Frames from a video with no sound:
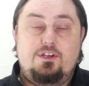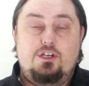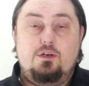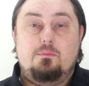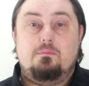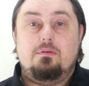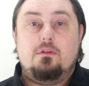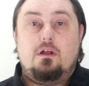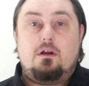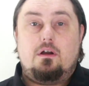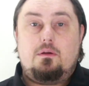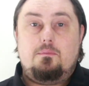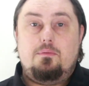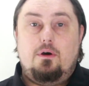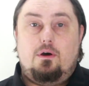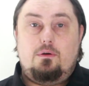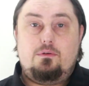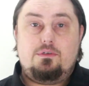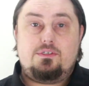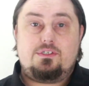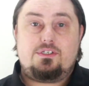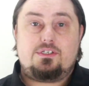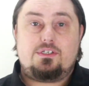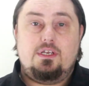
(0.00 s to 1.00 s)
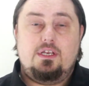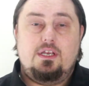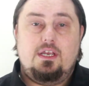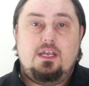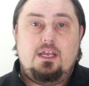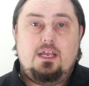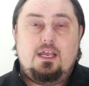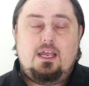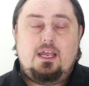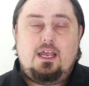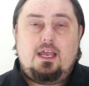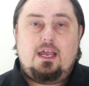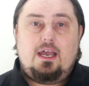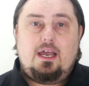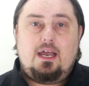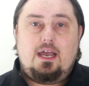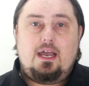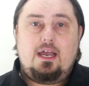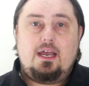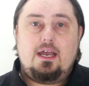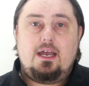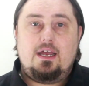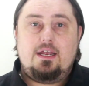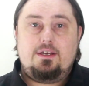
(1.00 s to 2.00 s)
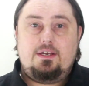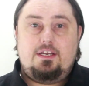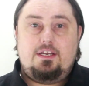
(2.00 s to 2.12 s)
your blog posts, and